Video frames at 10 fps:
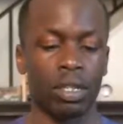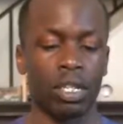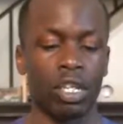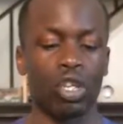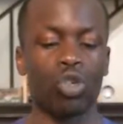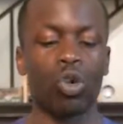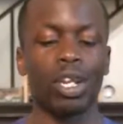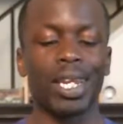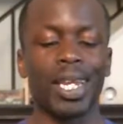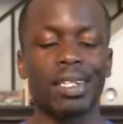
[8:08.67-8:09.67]
your
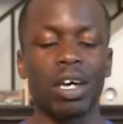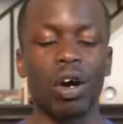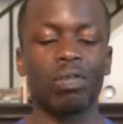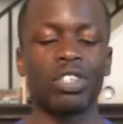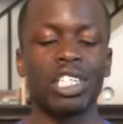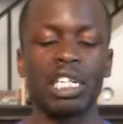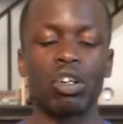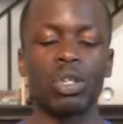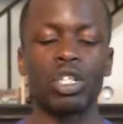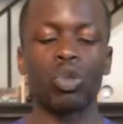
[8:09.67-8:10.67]
letter of January
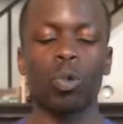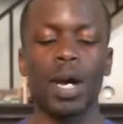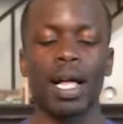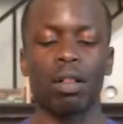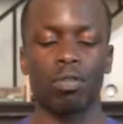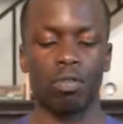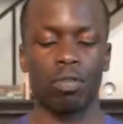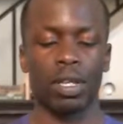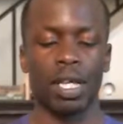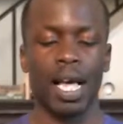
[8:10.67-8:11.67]
12th
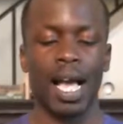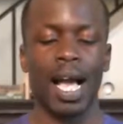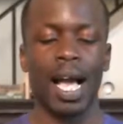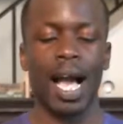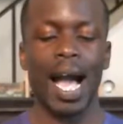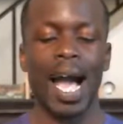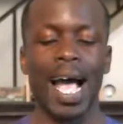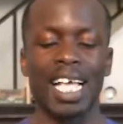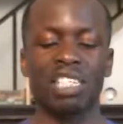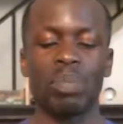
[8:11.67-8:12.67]
has
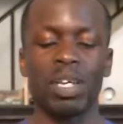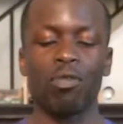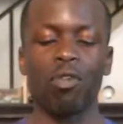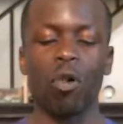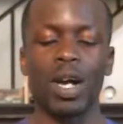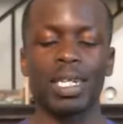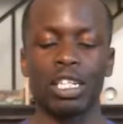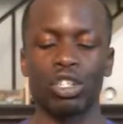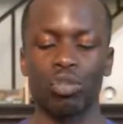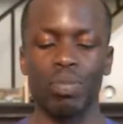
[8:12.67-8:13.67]
been forwarded to
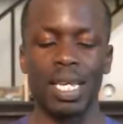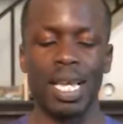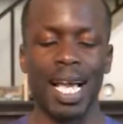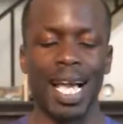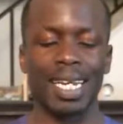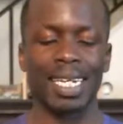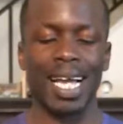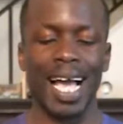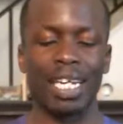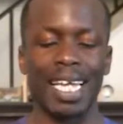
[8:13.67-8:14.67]
me, and I
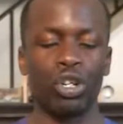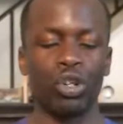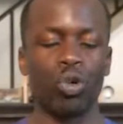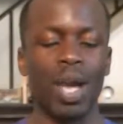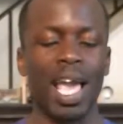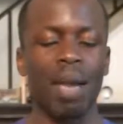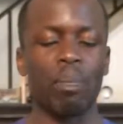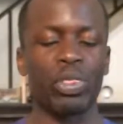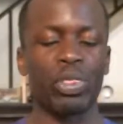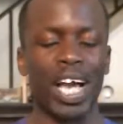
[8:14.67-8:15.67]
do
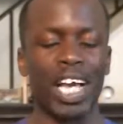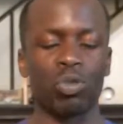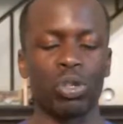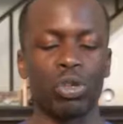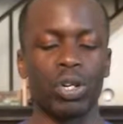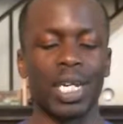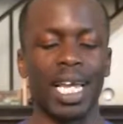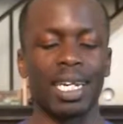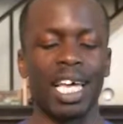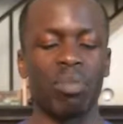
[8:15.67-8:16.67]
empathize with your
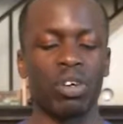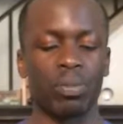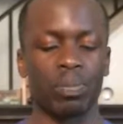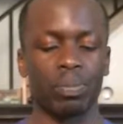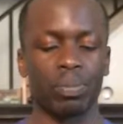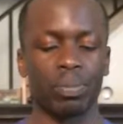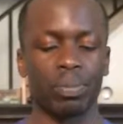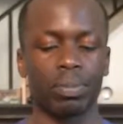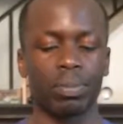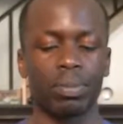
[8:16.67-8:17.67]
dilemma.
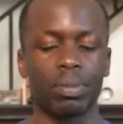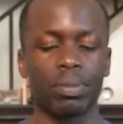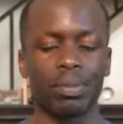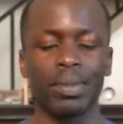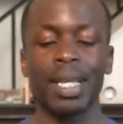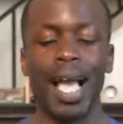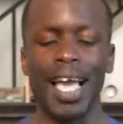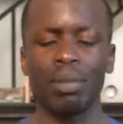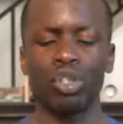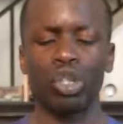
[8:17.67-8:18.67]
I am
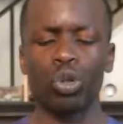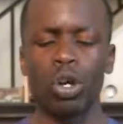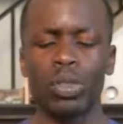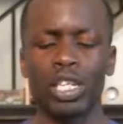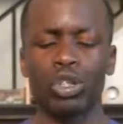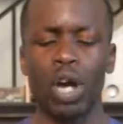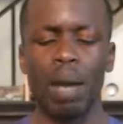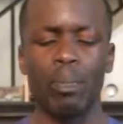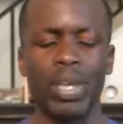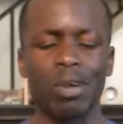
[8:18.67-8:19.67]
sure that your
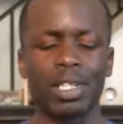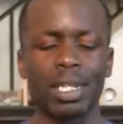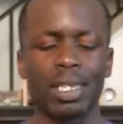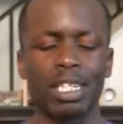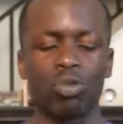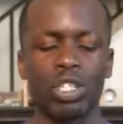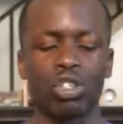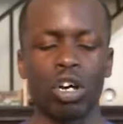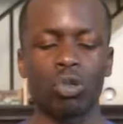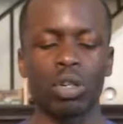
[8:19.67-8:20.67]
appearance at this resort
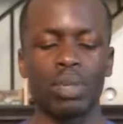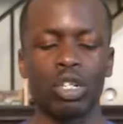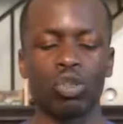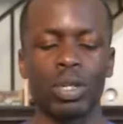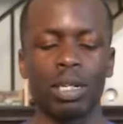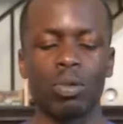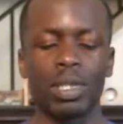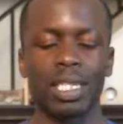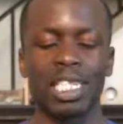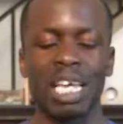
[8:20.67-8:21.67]
will be treated with the
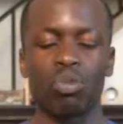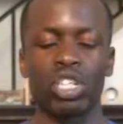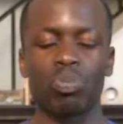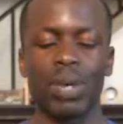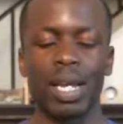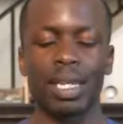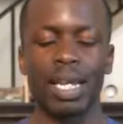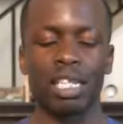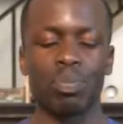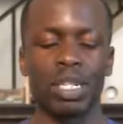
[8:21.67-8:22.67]
same respect that has been